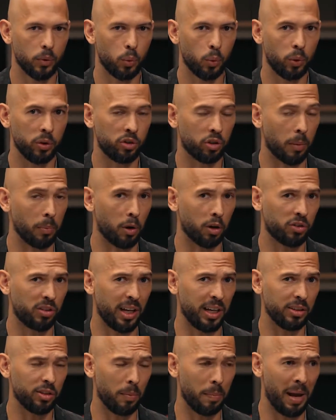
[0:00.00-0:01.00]
which I'm not
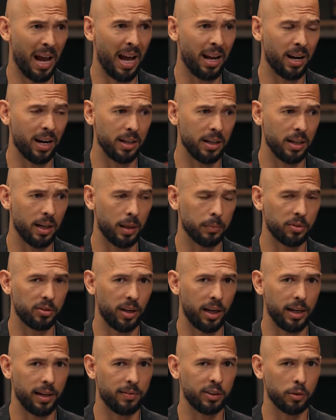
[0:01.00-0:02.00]
saying is a bad idea. I'm
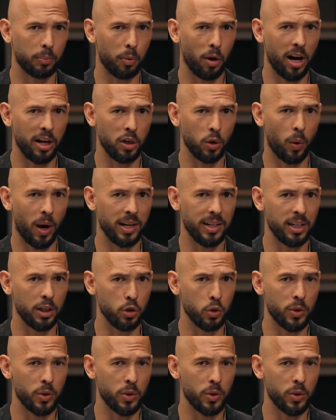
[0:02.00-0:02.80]
saying if it's a brand new idea,